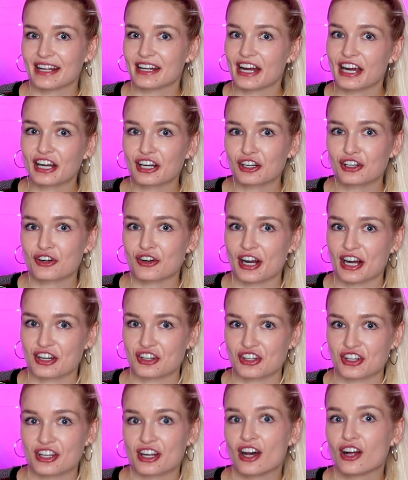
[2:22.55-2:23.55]
and error
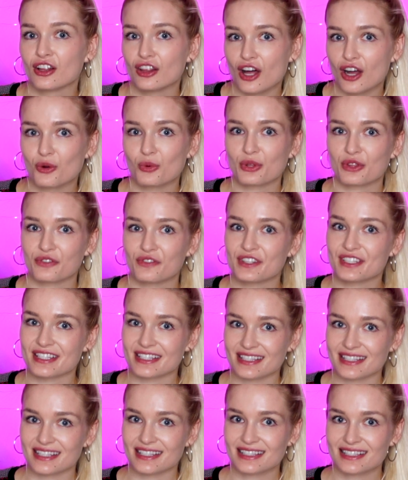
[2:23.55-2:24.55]
correction along with
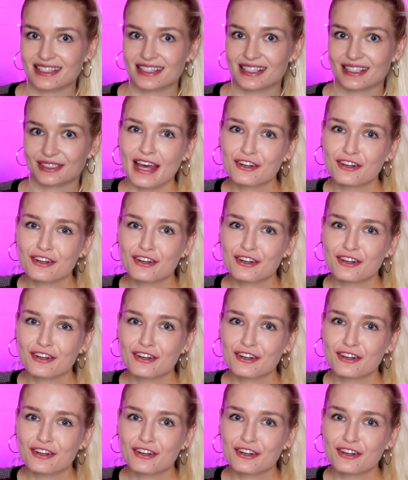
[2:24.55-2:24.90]
physicists.